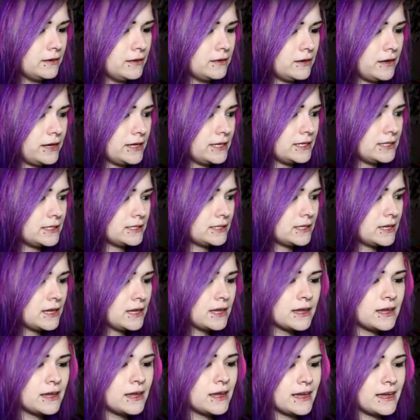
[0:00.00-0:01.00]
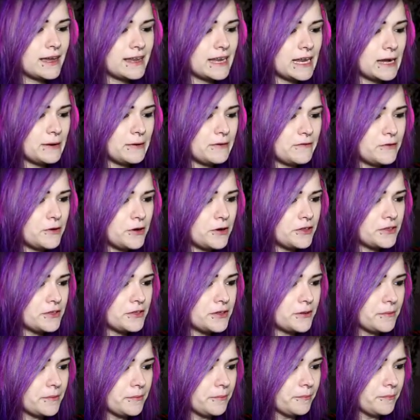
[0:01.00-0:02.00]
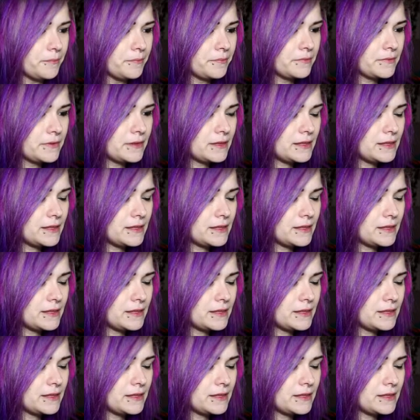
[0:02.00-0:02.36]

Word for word: Nice. And now we've got them!